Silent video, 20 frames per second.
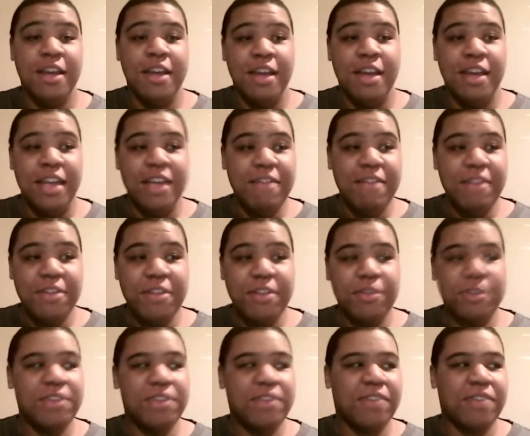Even though
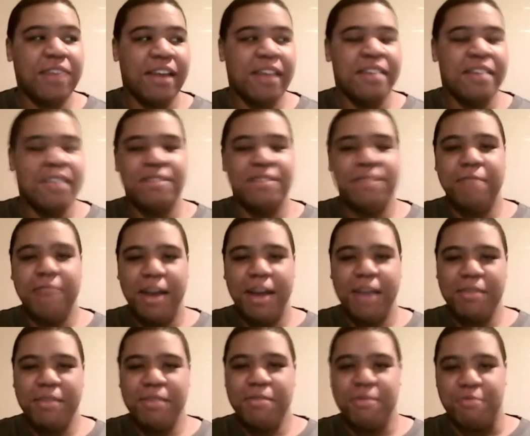there's like,
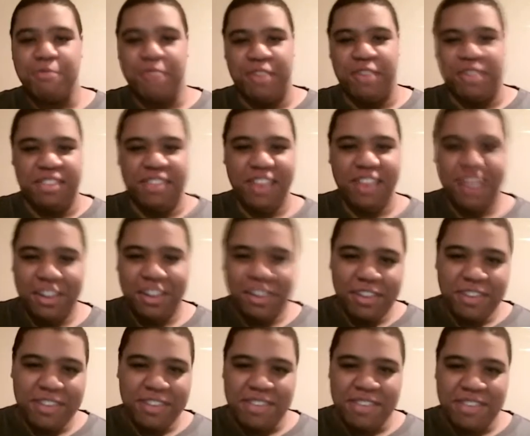sometimes it was
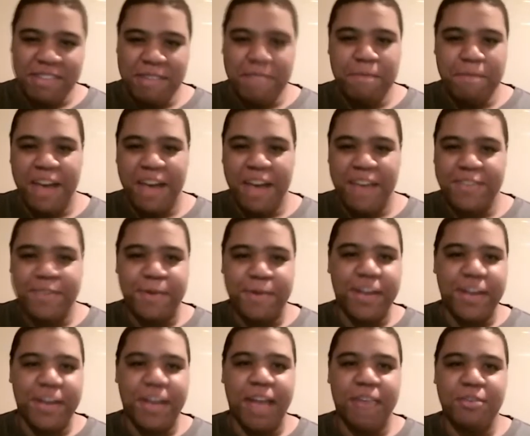ridiculous, some basketball
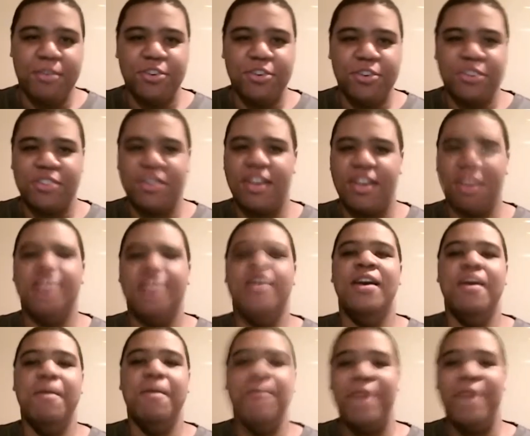games, you're just like,
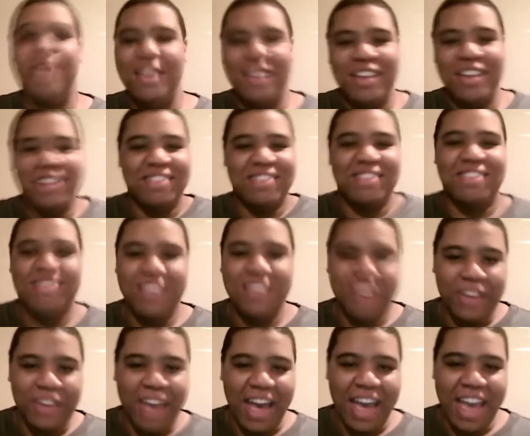but it
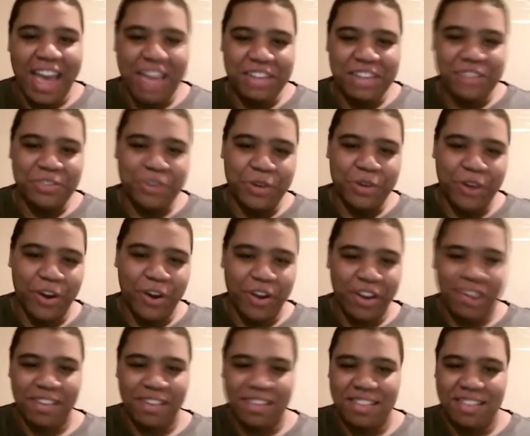still had you
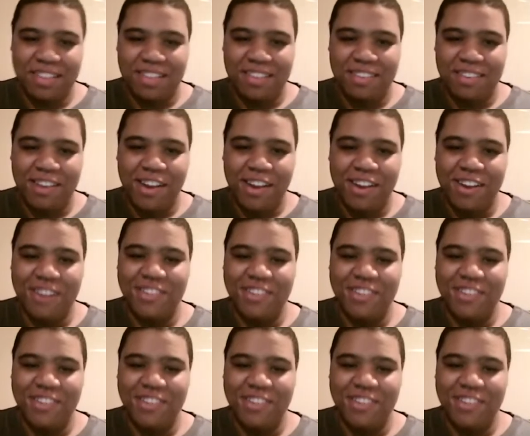hooked into the series.